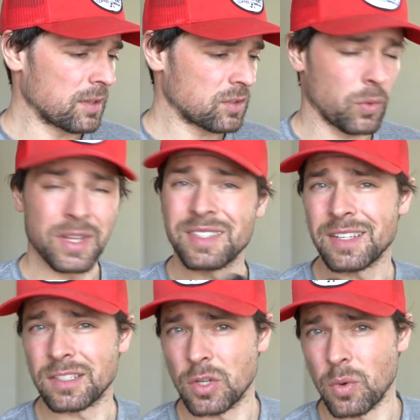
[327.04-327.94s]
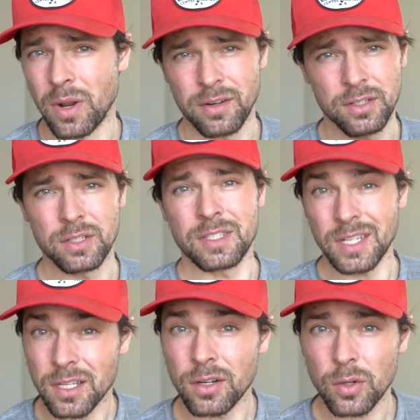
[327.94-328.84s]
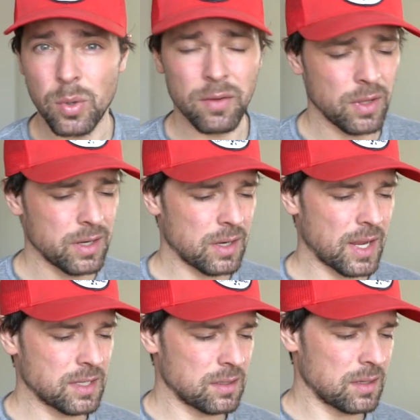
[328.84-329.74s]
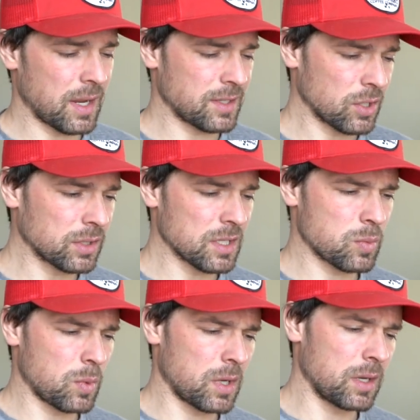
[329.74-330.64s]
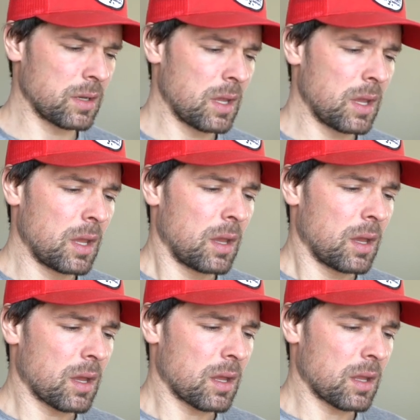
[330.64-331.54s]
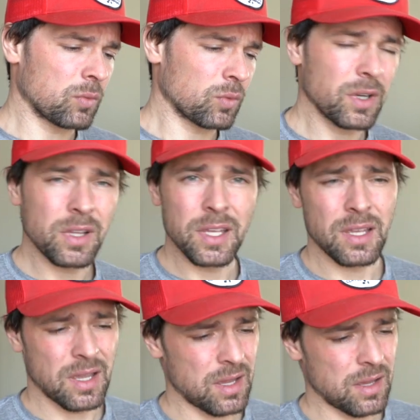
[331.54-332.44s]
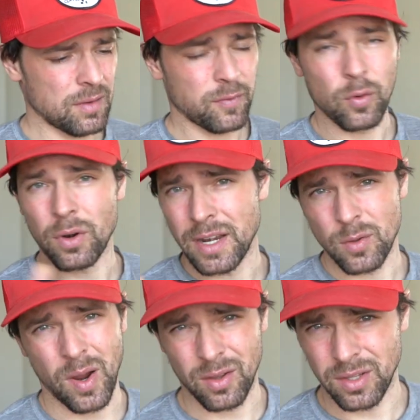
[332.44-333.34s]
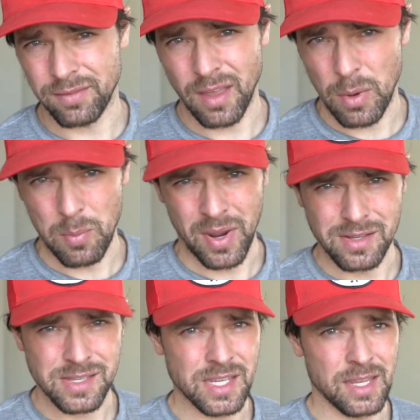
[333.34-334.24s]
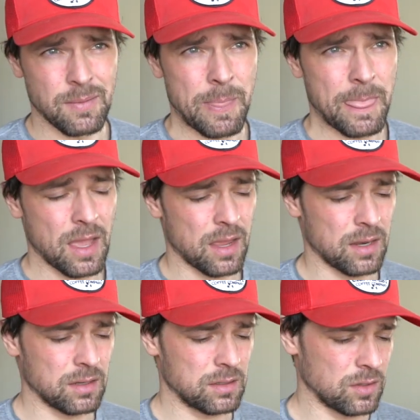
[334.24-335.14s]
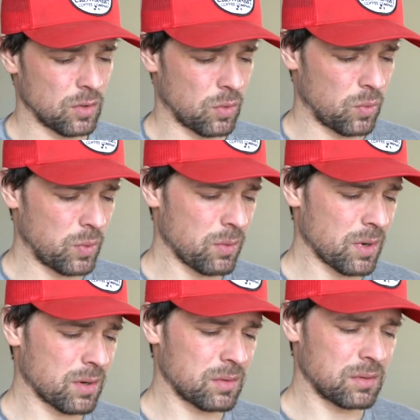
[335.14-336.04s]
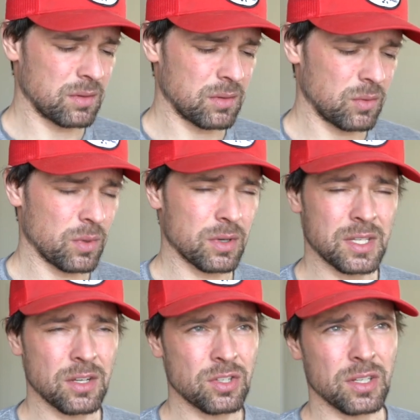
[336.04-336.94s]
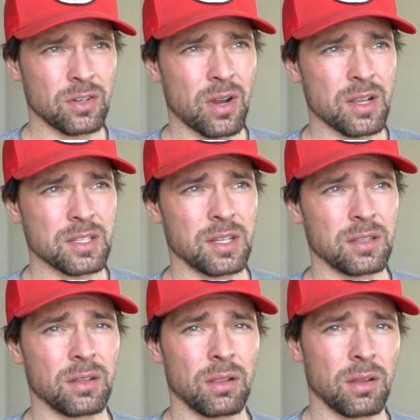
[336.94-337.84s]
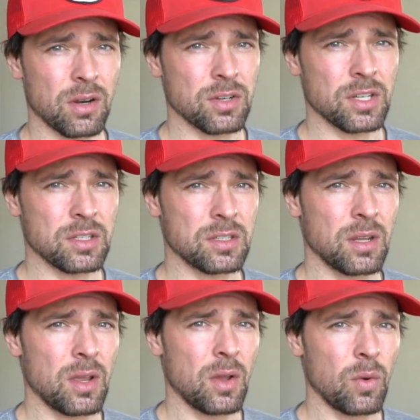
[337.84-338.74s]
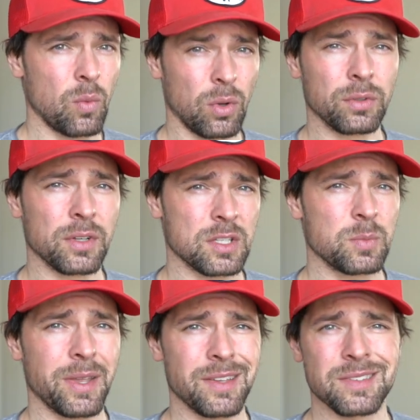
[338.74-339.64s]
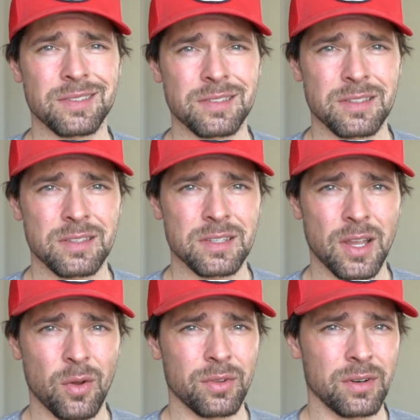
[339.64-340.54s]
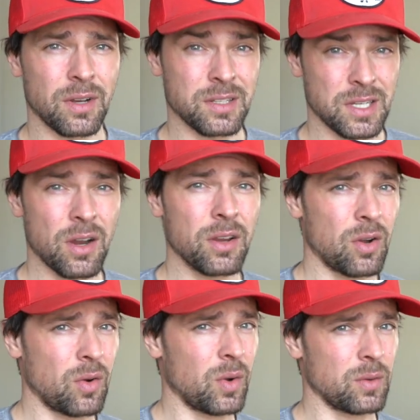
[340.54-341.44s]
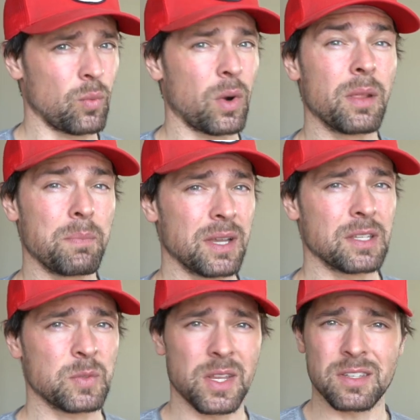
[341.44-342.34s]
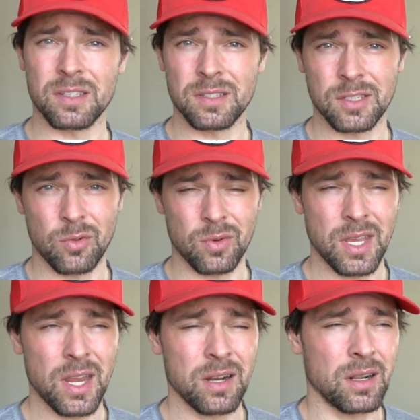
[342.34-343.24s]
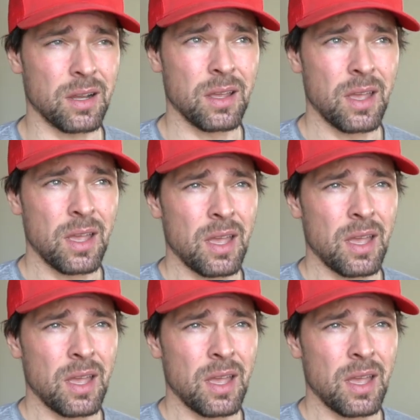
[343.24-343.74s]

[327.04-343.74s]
So it's a 200-600 equivalent, and I took this one really for any wildlife that we might see. And you know, we were we're essentially crossing the largest wilderness space in southern Ontario and one of the biggest spaces in southern Canada.